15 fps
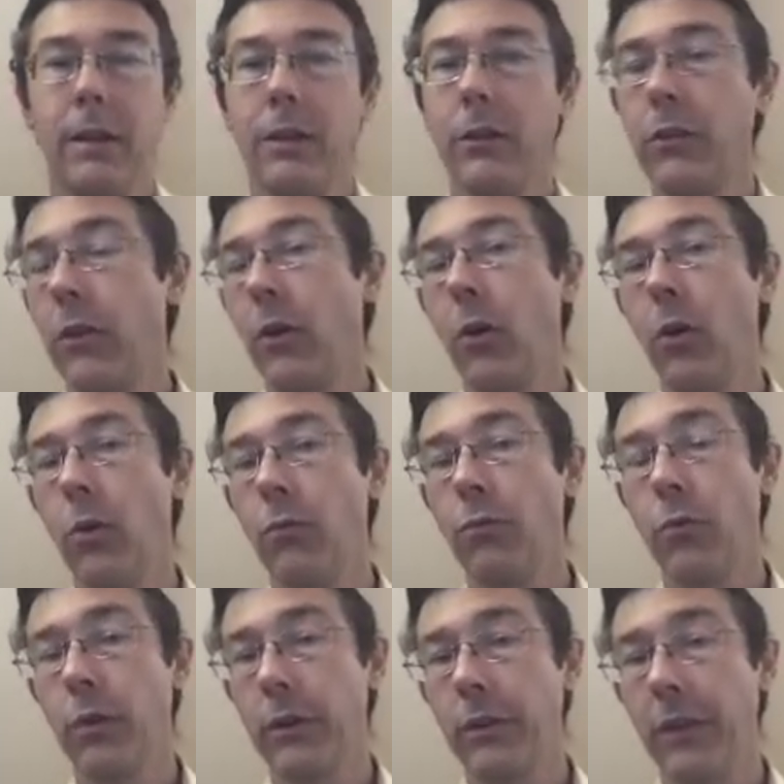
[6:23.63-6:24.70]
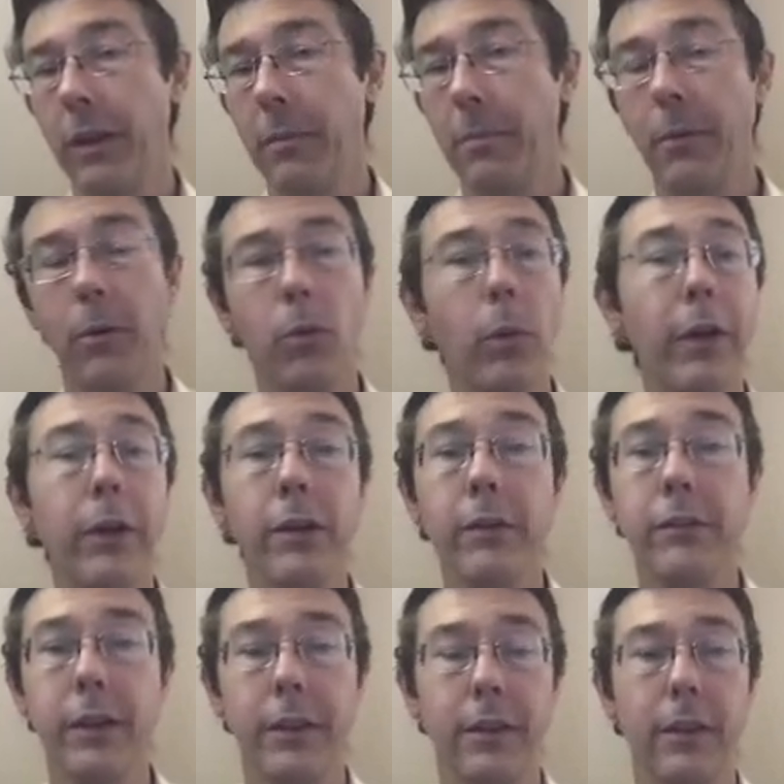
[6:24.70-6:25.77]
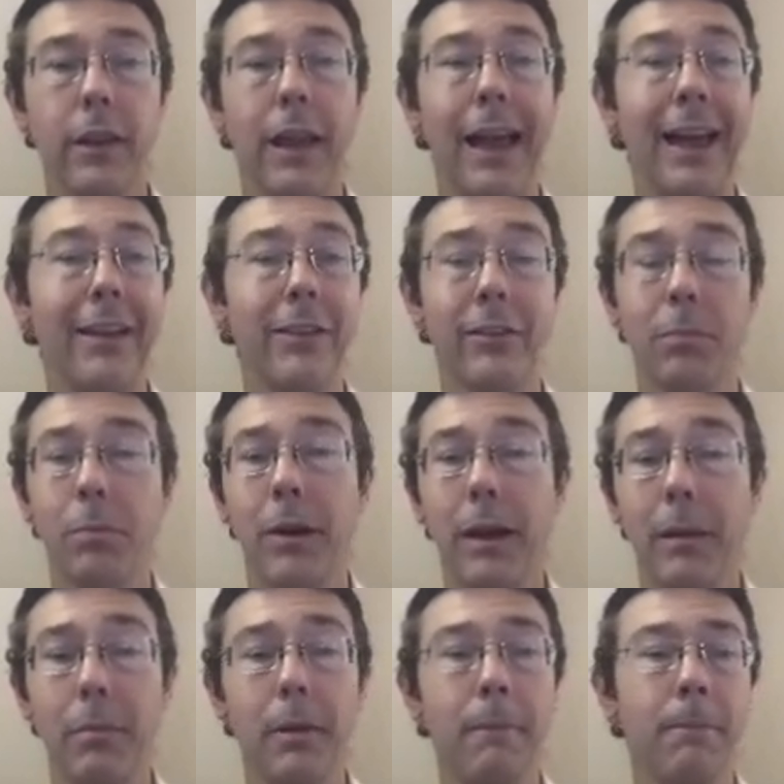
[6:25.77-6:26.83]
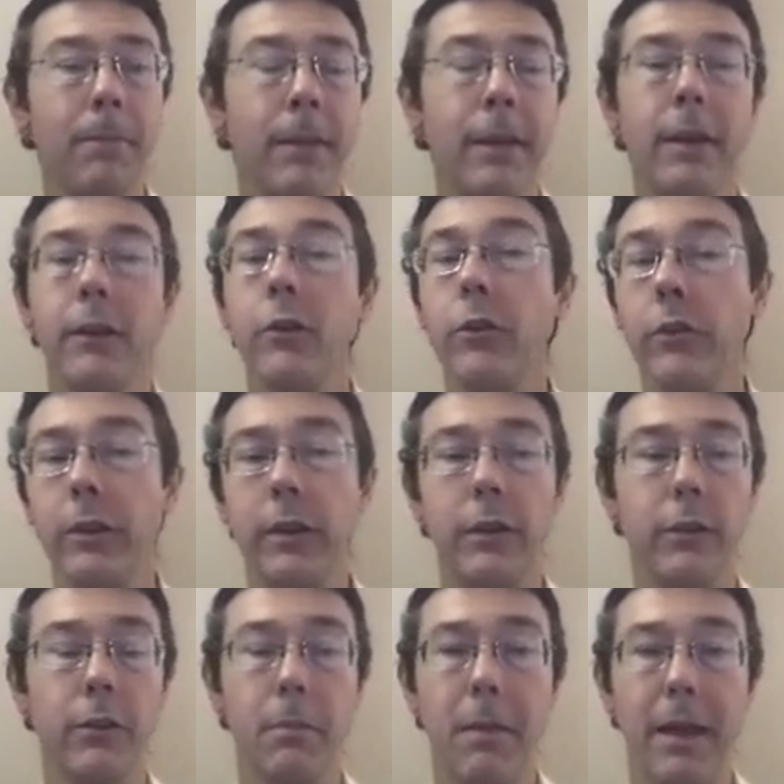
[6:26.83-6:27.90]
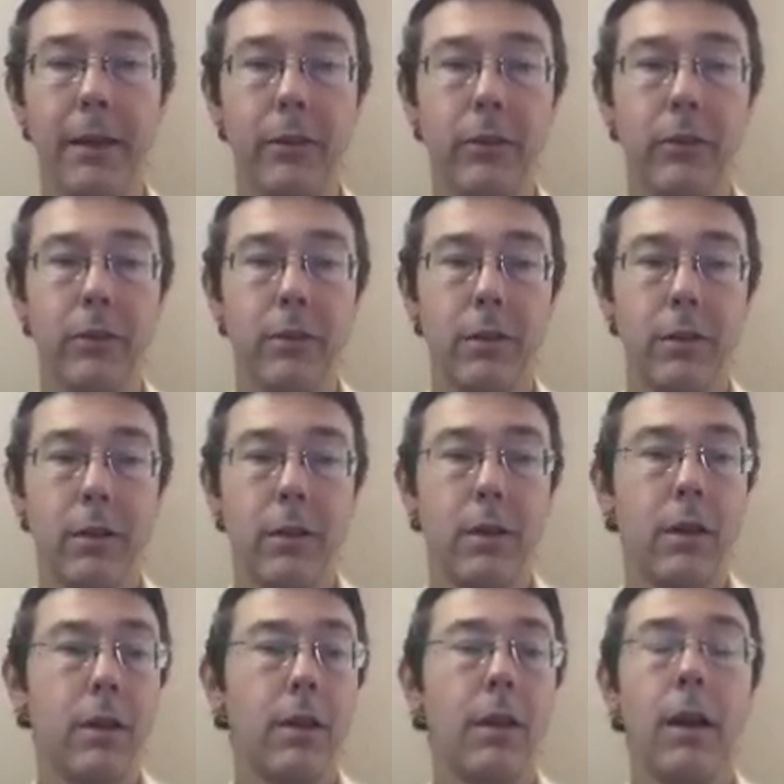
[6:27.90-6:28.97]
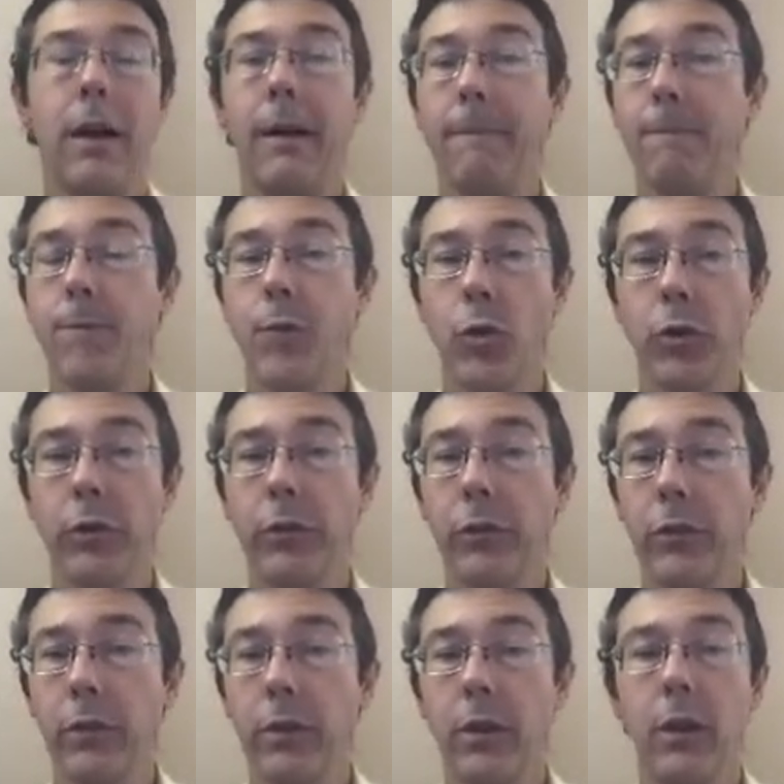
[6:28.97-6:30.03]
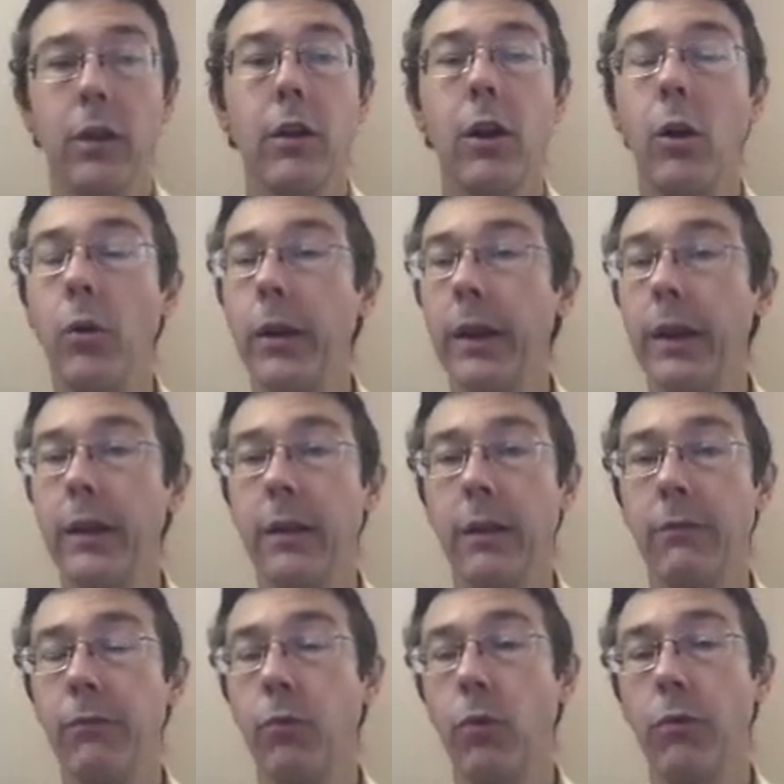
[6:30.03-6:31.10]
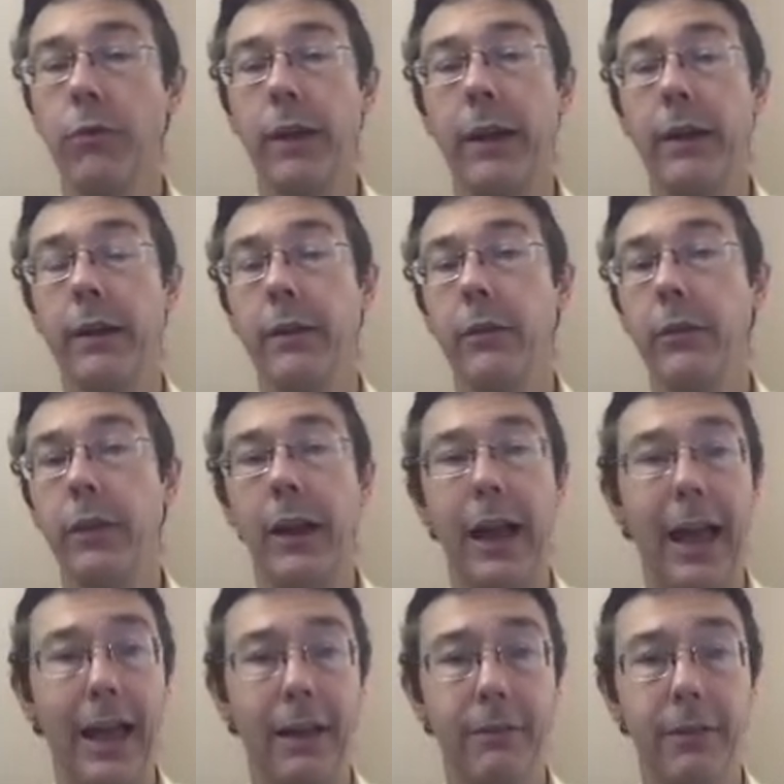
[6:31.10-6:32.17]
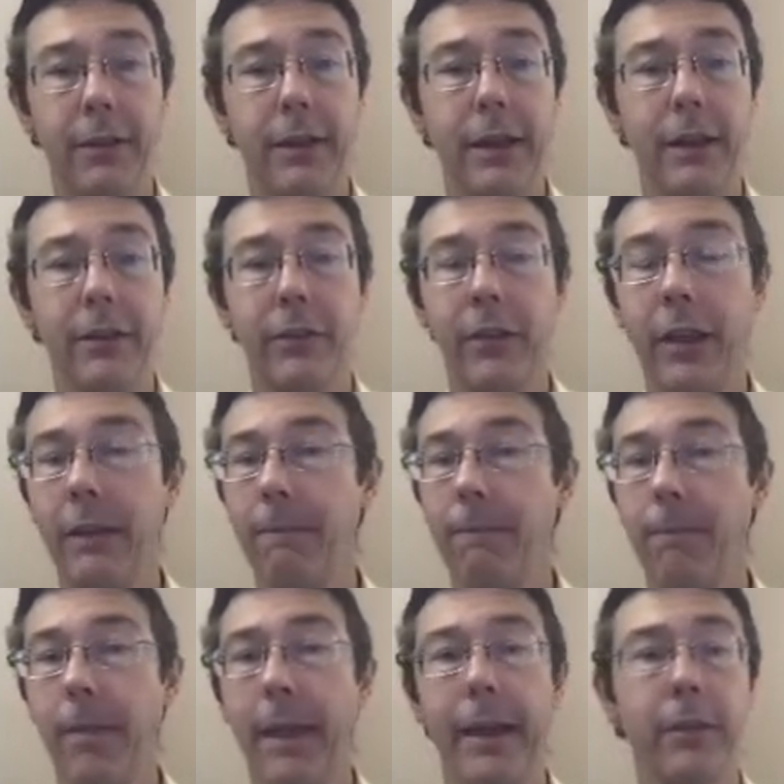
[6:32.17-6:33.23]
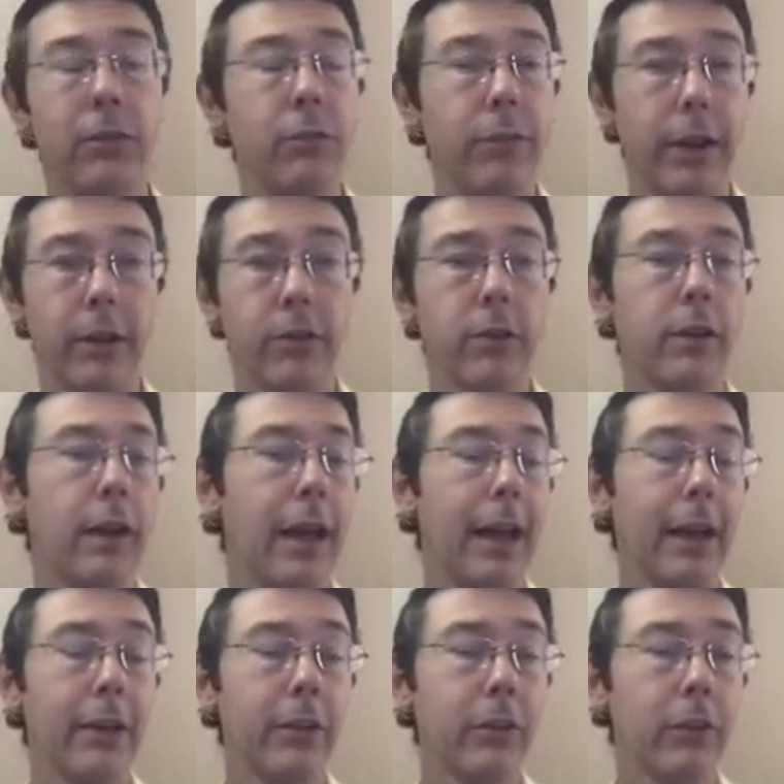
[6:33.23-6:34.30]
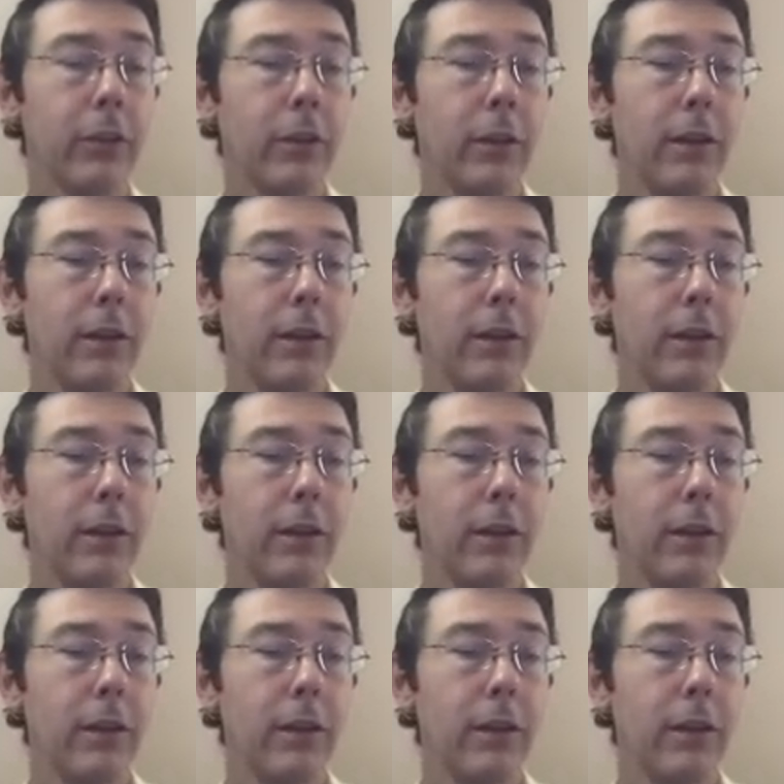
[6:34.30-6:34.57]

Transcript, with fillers: So, for example, we could have done the last problem using these commands. Um, first, coding in the four values that I have in the data set as a vector x,